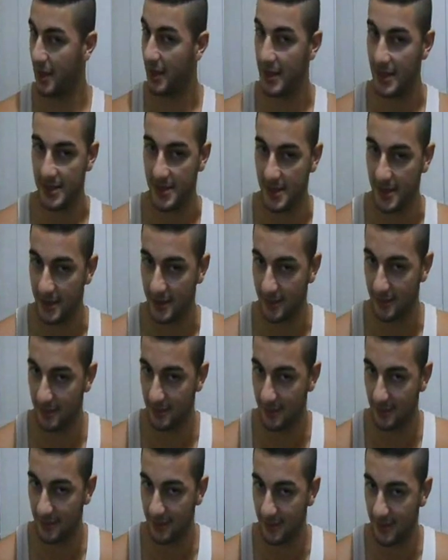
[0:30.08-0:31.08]
Easy.
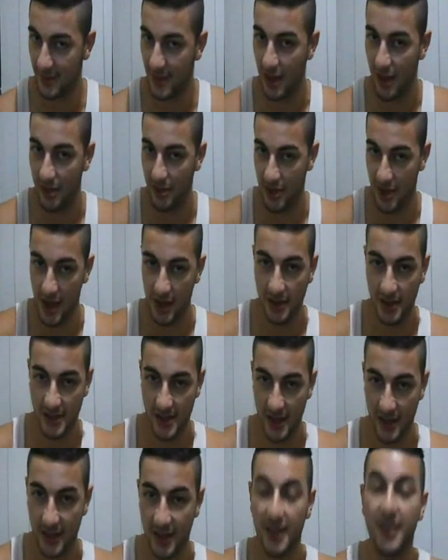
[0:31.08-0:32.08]
The
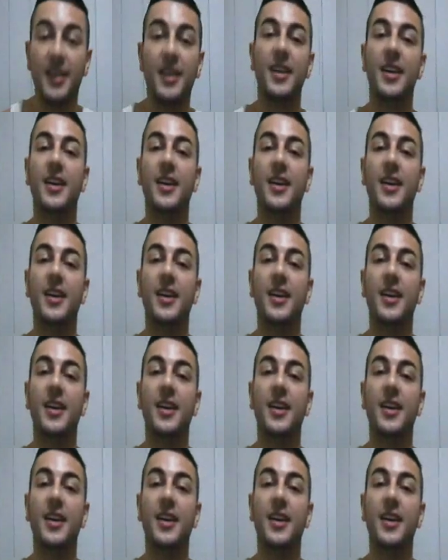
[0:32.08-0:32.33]
Undertaker.